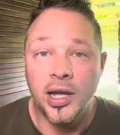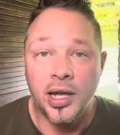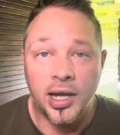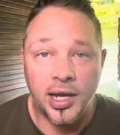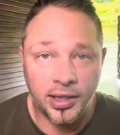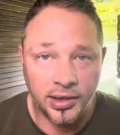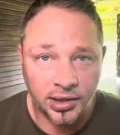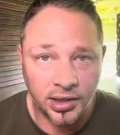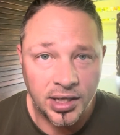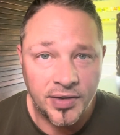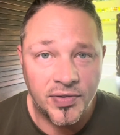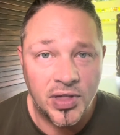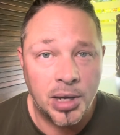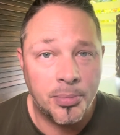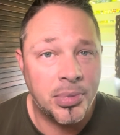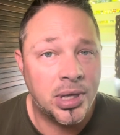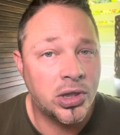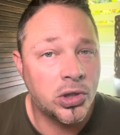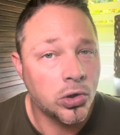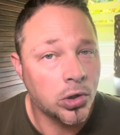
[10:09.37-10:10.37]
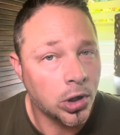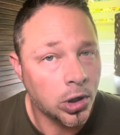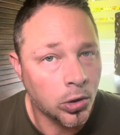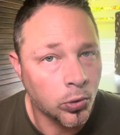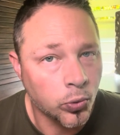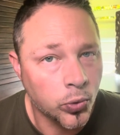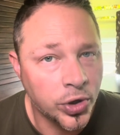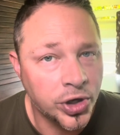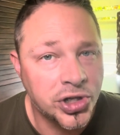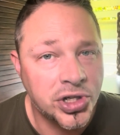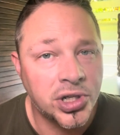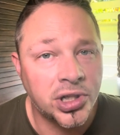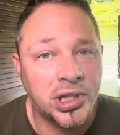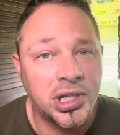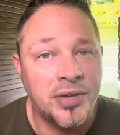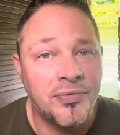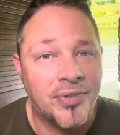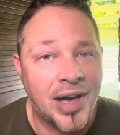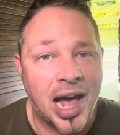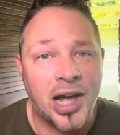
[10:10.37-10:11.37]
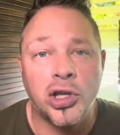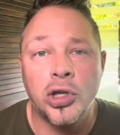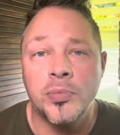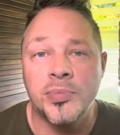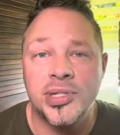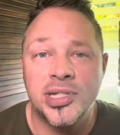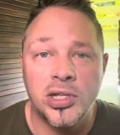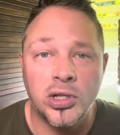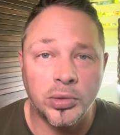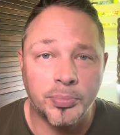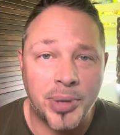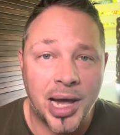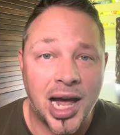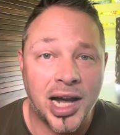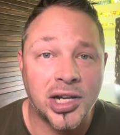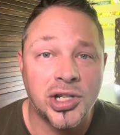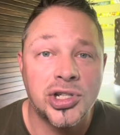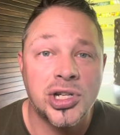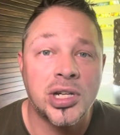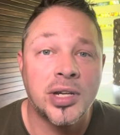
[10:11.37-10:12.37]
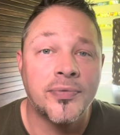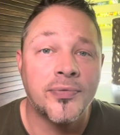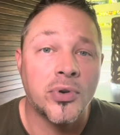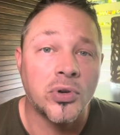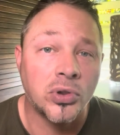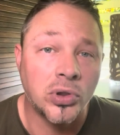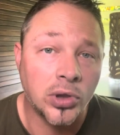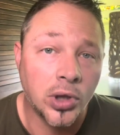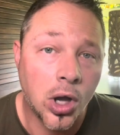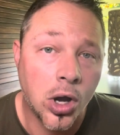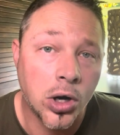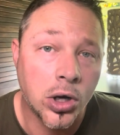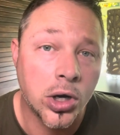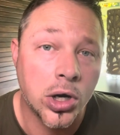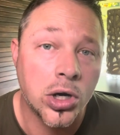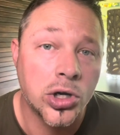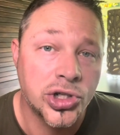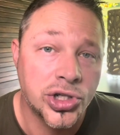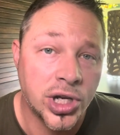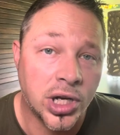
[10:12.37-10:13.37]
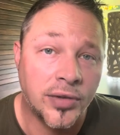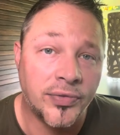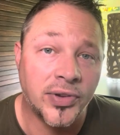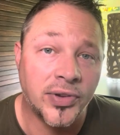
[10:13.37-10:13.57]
and leave them in their originally vacuum sealed packaging for longer shelf